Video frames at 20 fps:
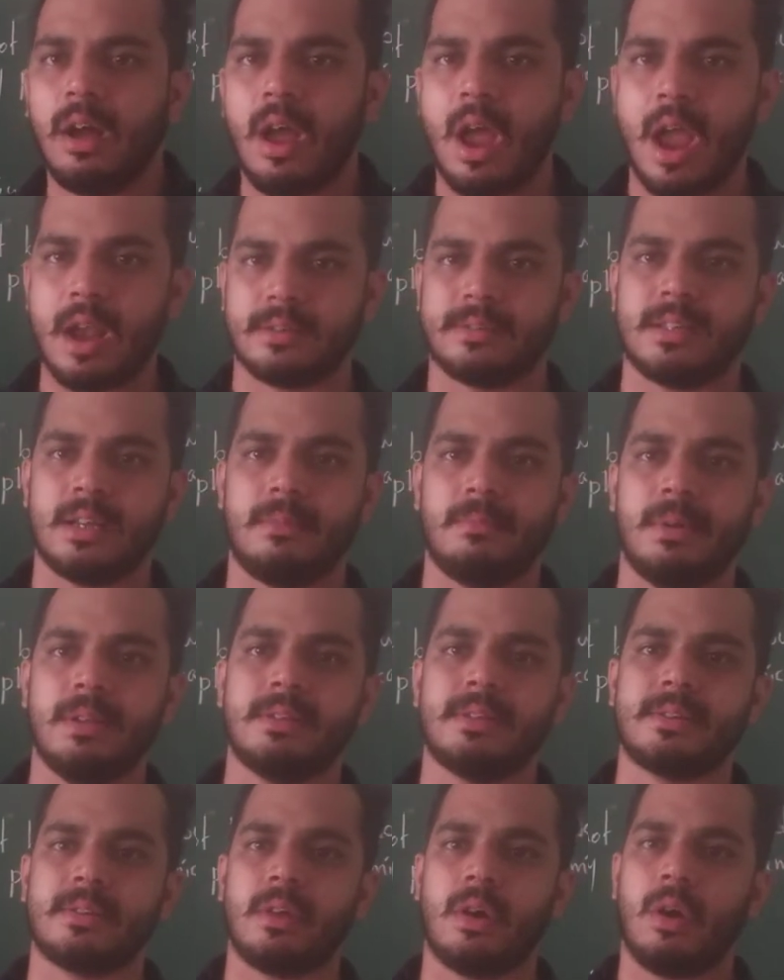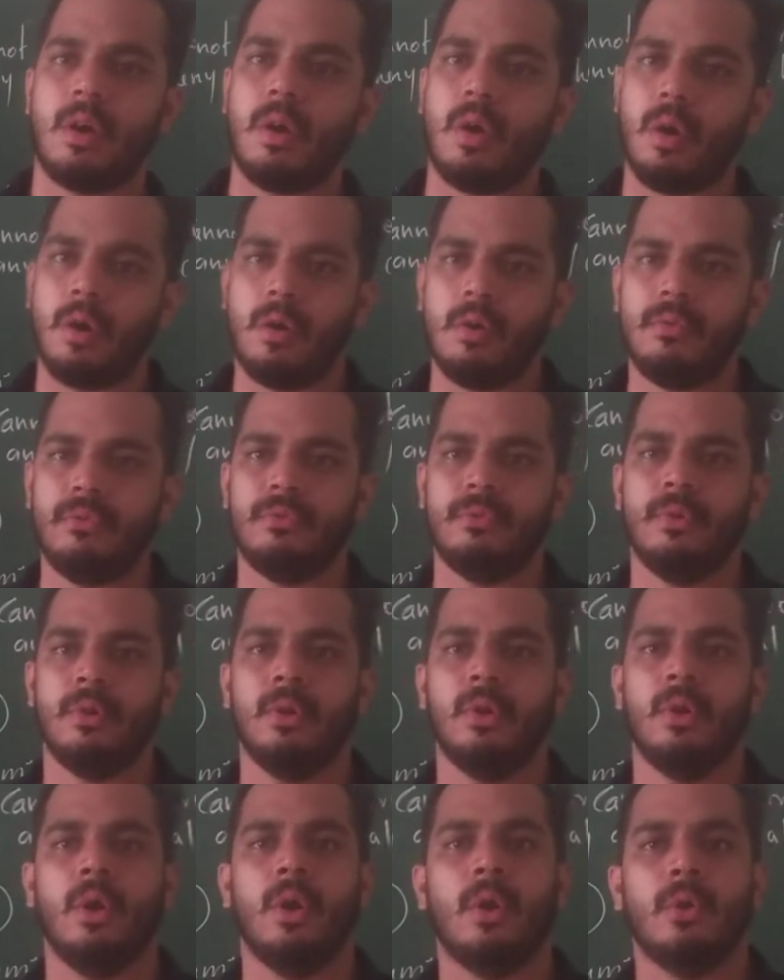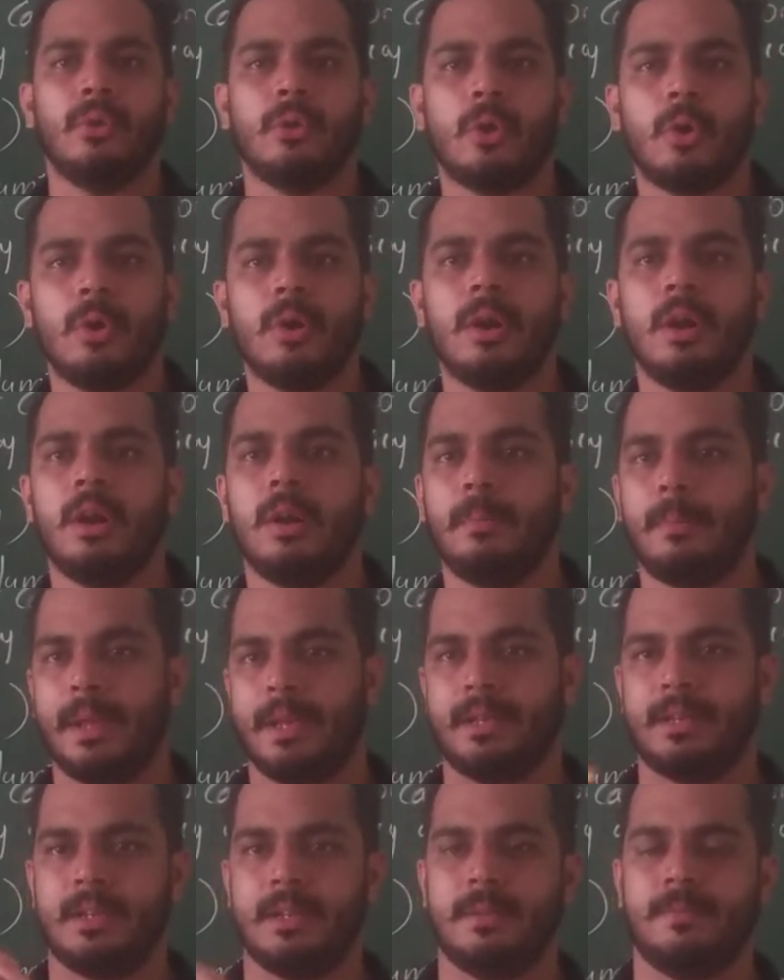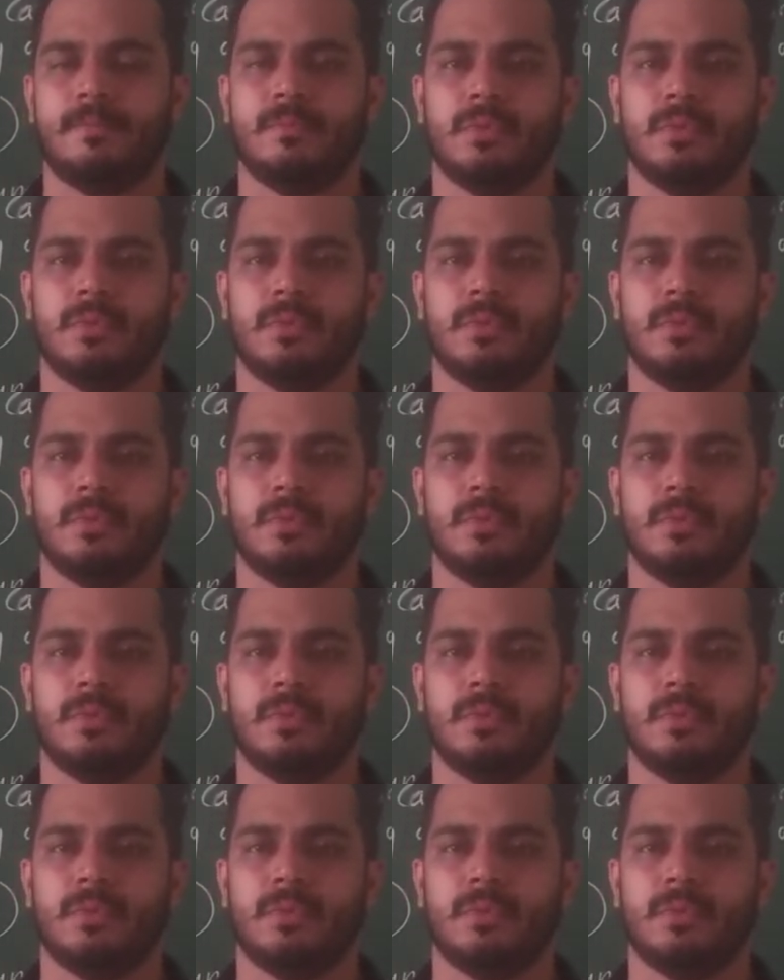examples of non-metal.